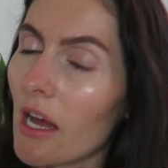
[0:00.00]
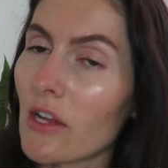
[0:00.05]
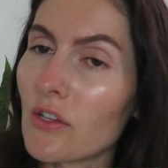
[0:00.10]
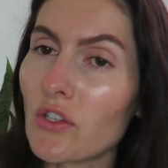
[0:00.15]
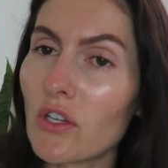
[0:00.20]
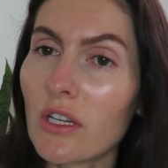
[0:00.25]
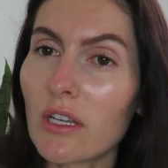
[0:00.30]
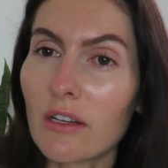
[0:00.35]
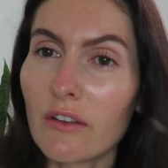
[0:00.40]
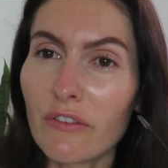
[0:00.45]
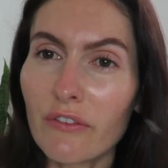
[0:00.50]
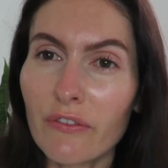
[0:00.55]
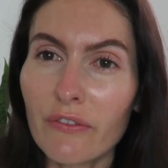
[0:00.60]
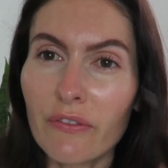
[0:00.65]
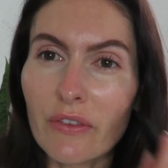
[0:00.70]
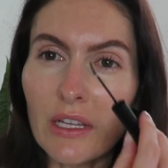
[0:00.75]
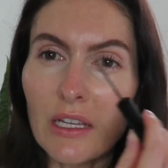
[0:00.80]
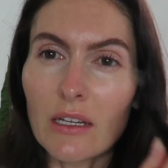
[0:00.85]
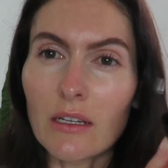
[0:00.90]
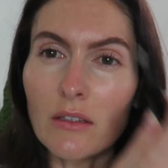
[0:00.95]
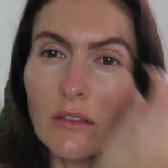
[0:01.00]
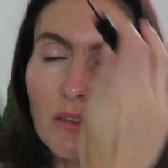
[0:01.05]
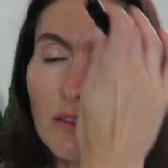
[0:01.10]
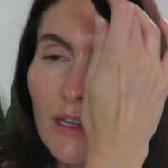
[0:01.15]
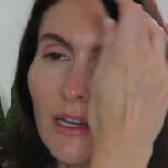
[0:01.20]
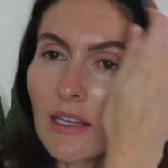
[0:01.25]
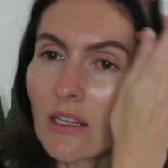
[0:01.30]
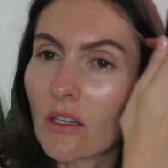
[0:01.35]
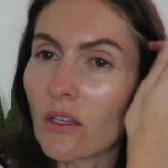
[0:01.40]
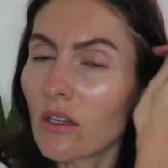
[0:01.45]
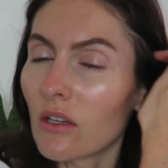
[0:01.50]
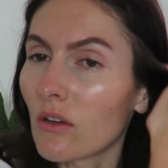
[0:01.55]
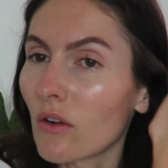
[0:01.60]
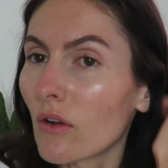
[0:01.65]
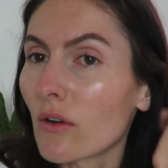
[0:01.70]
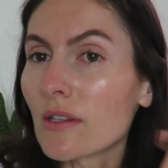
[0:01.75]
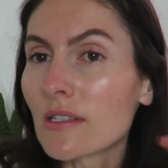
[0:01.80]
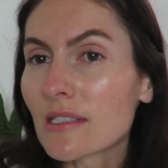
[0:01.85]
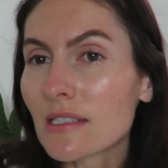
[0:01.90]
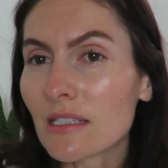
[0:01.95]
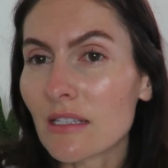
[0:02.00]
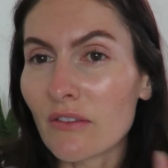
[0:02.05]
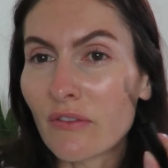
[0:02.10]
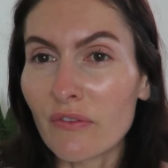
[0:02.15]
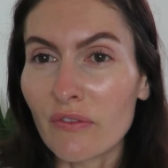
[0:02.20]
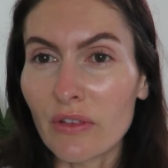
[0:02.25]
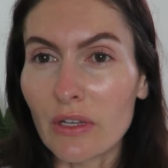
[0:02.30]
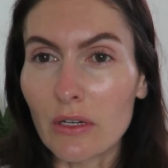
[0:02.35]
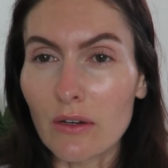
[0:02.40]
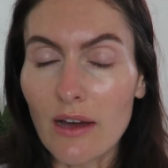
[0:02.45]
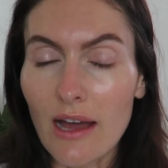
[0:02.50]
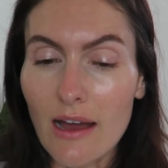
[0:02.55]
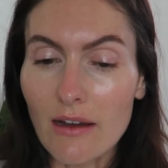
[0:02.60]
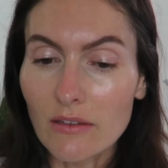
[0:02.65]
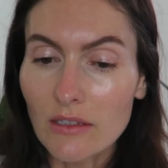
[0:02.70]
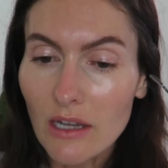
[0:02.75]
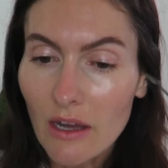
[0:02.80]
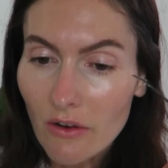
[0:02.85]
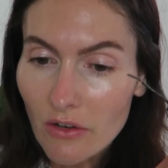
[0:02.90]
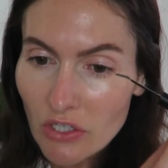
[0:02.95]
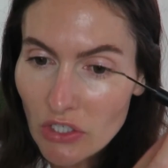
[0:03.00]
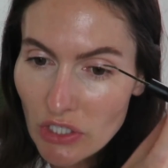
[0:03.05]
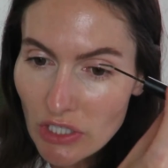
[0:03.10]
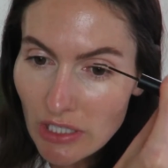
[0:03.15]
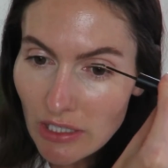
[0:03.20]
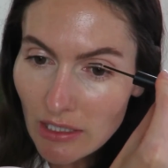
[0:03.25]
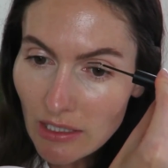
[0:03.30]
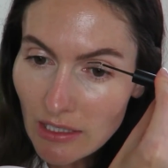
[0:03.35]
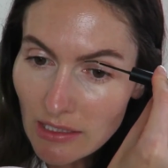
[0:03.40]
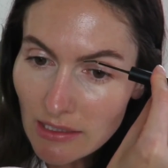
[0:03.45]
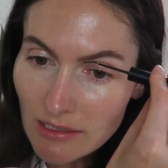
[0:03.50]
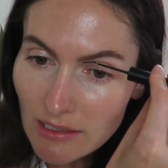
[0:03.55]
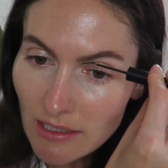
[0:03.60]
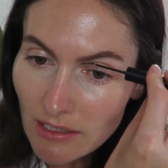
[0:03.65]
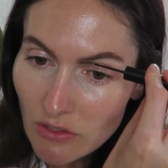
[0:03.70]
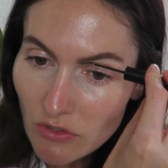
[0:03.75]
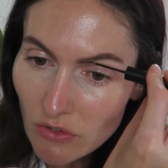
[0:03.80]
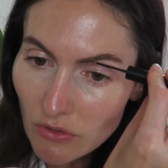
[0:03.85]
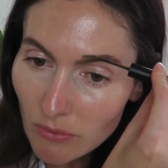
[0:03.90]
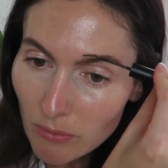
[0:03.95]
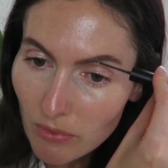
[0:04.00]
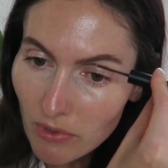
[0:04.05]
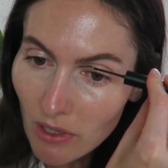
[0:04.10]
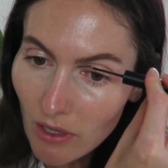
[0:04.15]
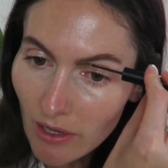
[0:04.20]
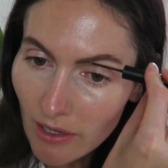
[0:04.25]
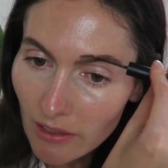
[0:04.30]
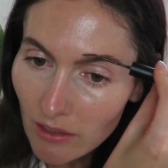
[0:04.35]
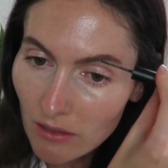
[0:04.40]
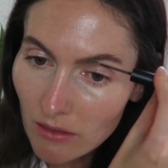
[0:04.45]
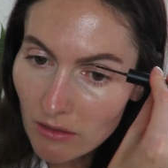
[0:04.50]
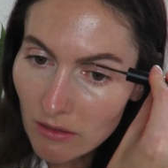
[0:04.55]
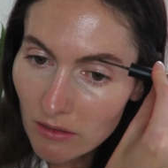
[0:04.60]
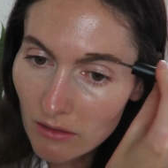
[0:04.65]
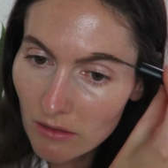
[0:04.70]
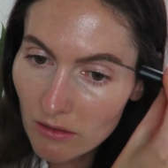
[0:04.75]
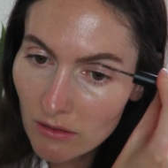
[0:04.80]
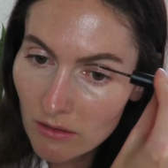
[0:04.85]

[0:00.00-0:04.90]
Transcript: And you can feel, like, you can honestly feel how nourishing it is as you're applying it.